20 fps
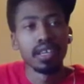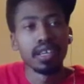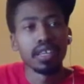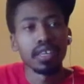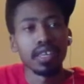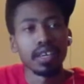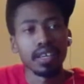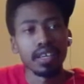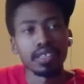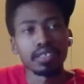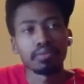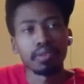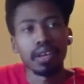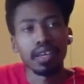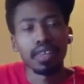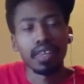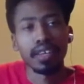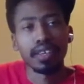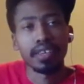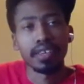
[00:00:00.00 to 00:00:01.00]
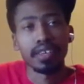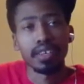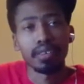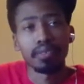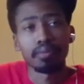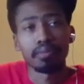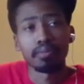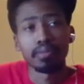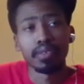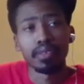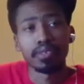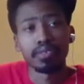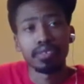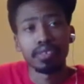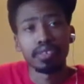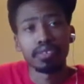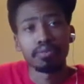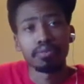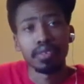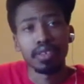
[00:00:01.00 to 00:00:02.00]
Like that's why I like him in a
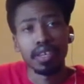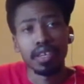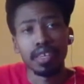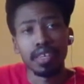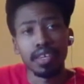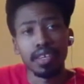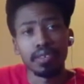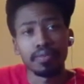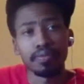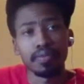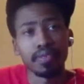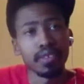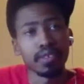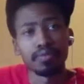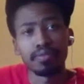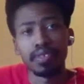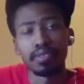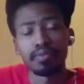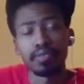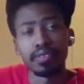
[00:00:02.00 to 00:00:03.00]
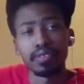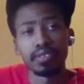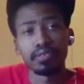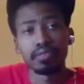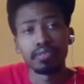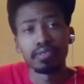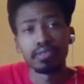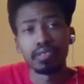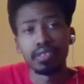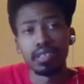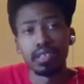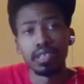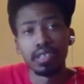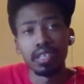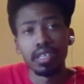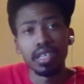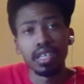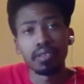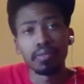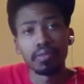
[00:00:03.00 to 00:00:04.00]
certain way. I like Phillip Rivers,
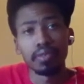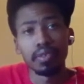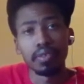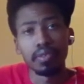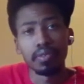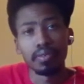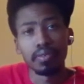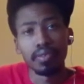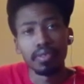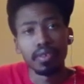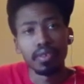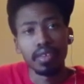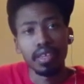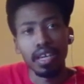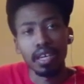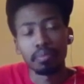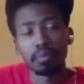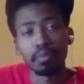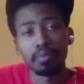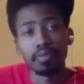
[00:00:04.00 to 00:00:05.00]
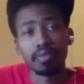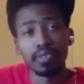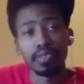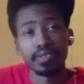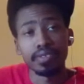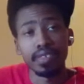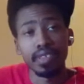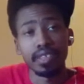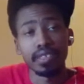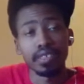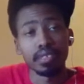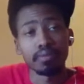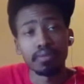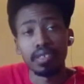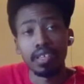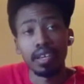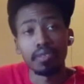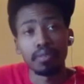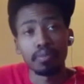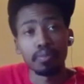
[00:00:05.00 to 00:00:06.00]
even though a lot of people criticize him. He
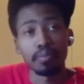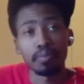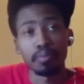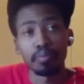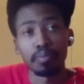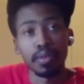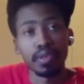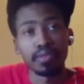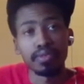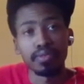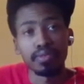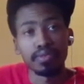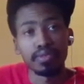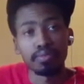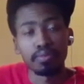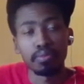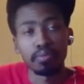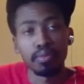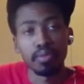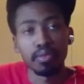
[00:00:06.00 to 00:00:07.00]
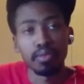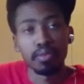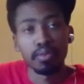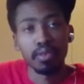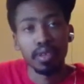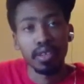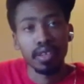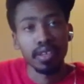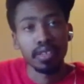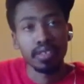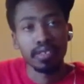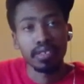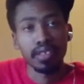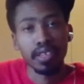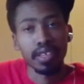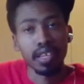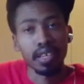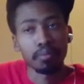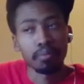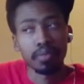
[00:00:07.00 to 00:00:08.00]
haven't been to a Super Bowl. I
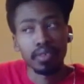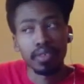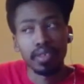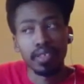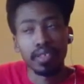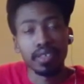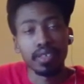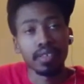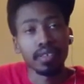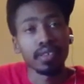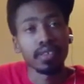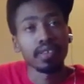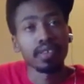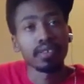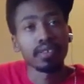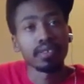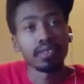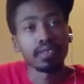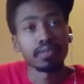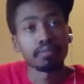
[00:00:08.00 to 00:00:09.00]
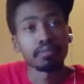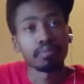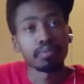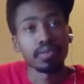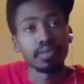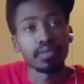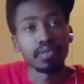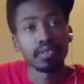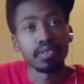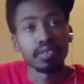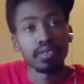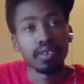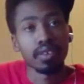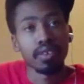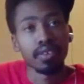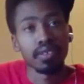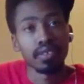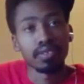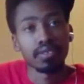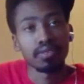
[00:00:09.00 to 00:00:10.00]
understand that, but he puts his
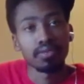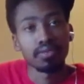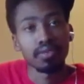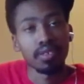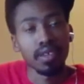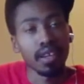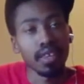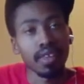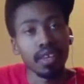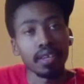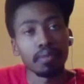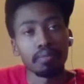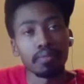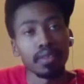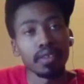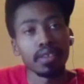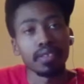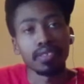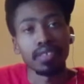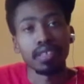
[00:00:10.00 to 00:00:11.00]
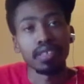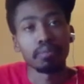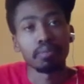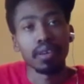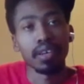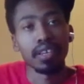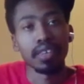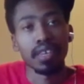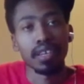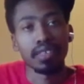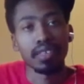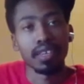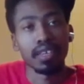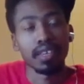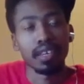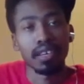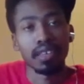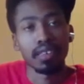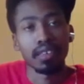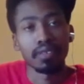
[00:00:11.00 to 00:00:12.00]
all into it. I like players. Anybody like
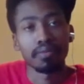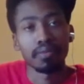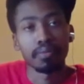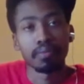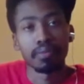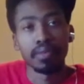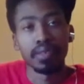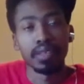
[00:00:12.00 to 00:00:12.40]
that, I love him.